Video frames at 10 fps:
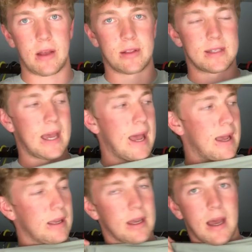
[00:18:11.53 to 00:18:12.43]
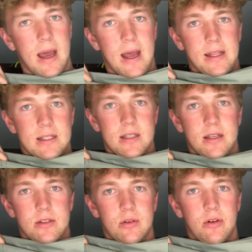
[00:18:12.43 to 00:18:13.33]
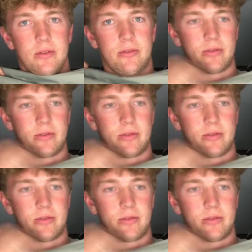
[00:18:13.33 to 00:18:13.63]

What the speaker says: on the tag, and it's like sort